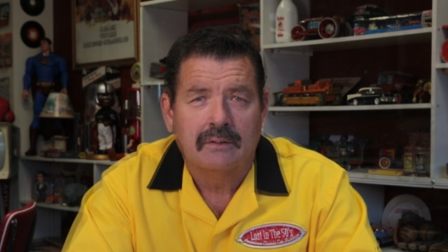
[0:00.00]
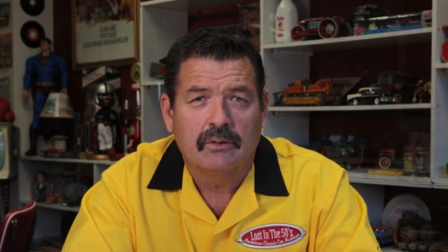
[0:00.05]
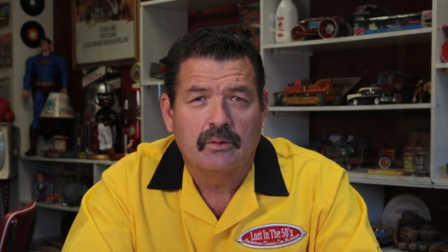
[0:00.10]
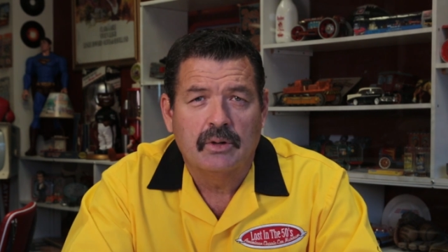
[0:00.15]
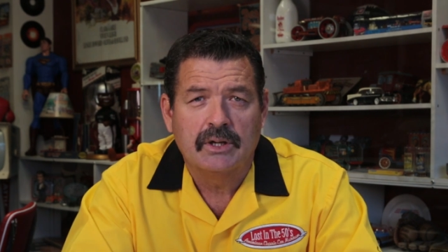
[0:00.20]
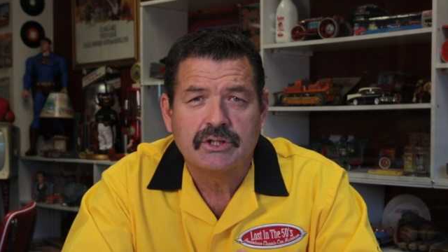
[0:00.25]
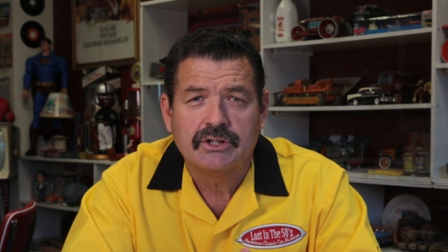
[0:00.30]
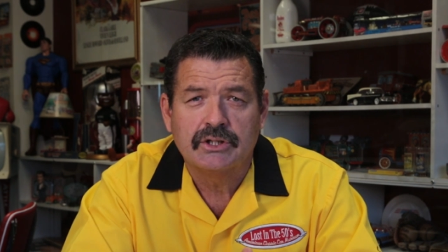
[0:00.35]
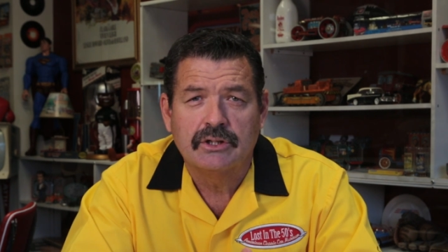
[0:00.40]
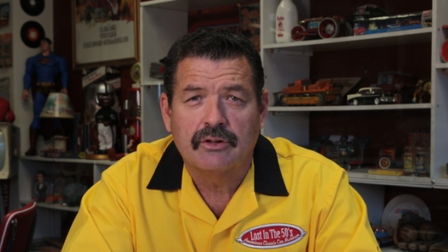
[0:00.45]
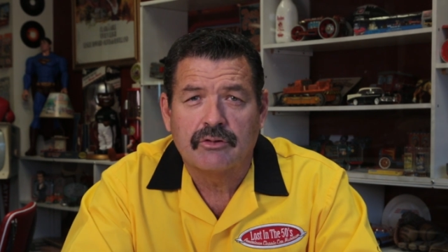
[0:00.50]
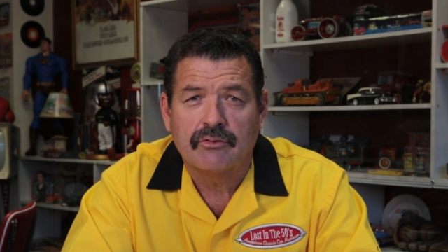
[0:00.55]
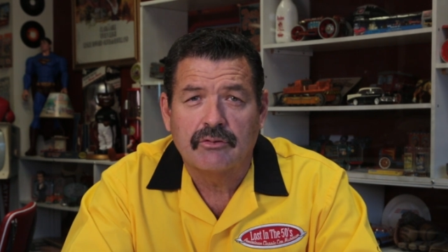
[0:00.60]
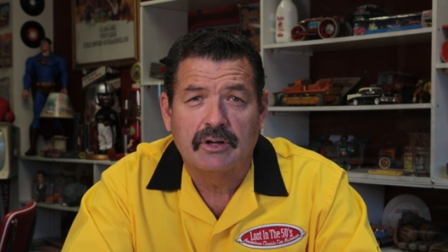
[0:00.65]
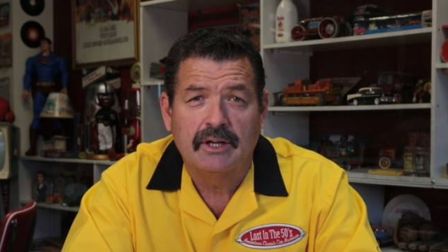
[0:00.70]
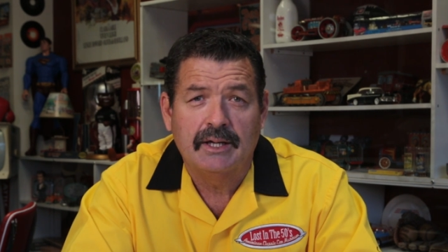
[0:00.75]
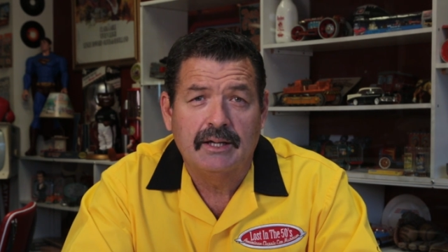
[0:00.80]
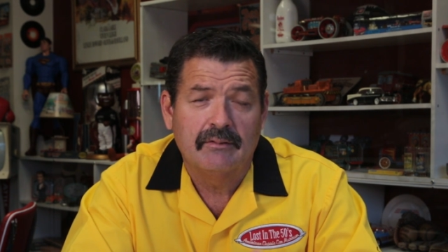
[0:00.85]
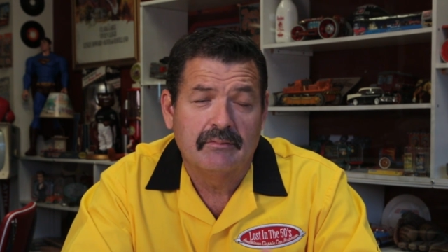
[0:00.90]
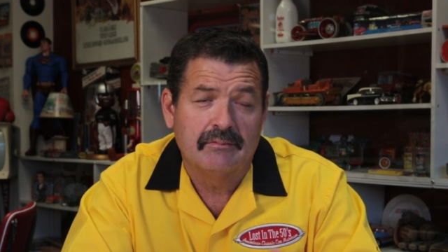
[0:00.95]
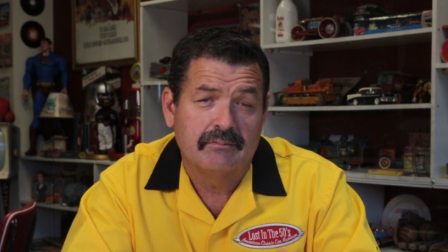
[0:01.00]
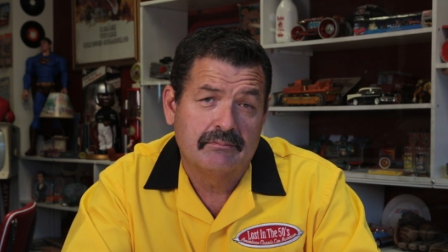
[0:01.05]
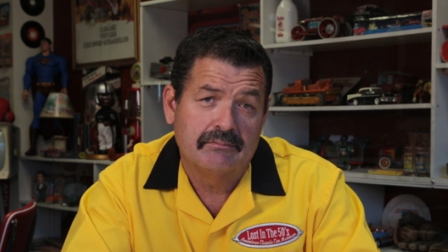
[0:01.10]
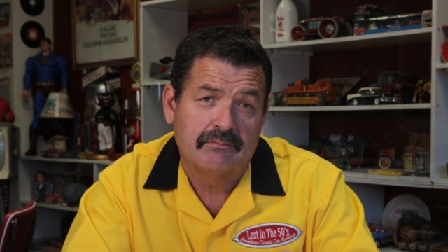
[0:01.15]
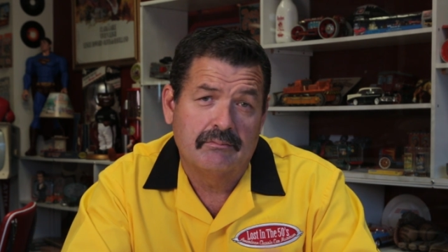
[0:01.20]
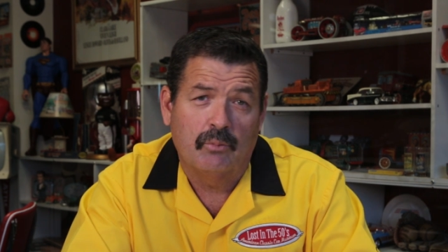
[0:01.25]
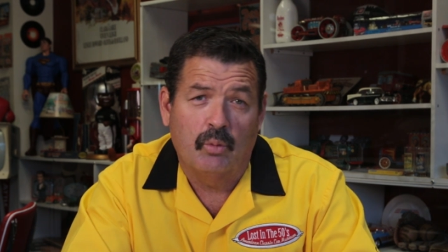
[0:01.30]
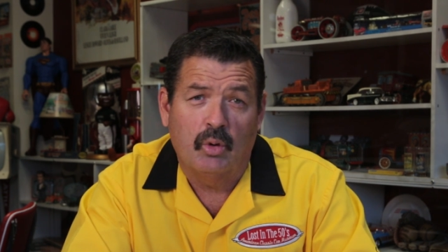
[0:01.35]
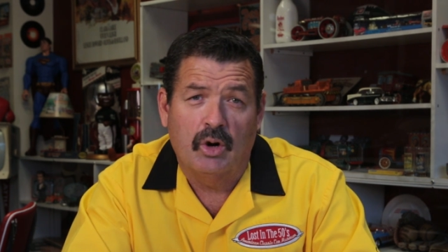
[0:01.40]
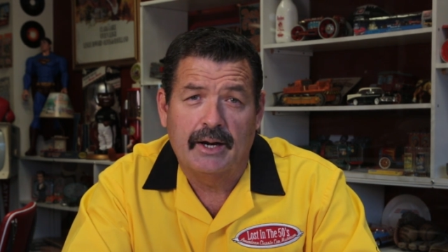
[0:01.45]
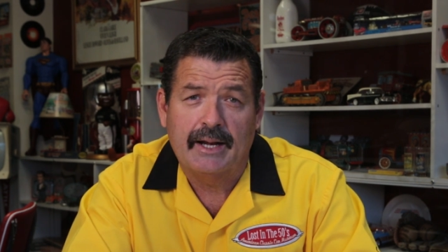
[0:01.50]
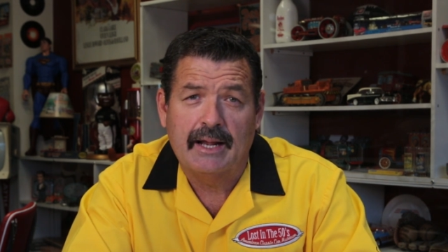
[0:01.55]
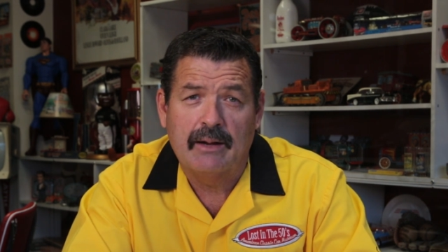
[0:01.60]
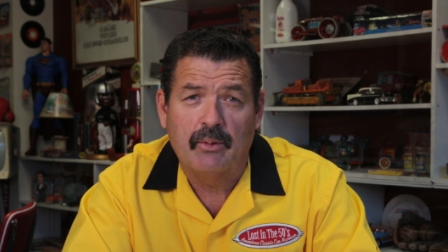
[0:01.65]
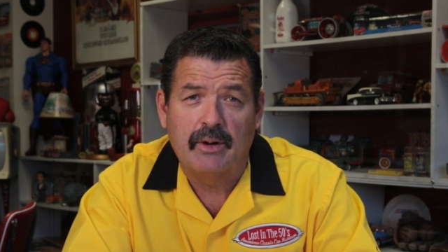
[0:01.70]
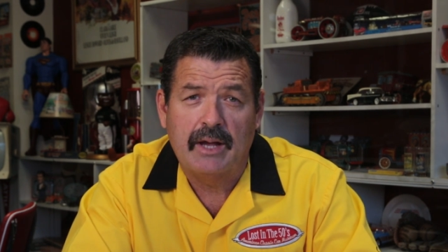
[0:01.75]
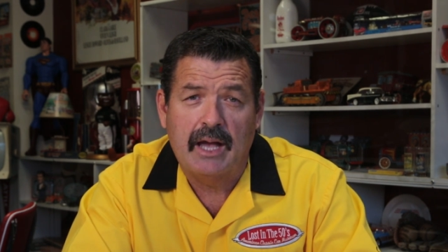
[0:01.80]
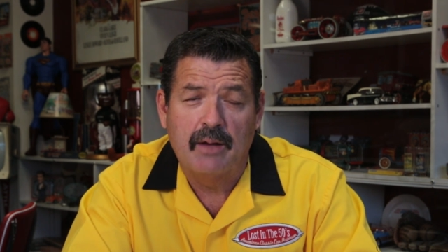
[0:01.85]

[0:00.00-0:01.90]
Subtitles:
Question 3. Why don't we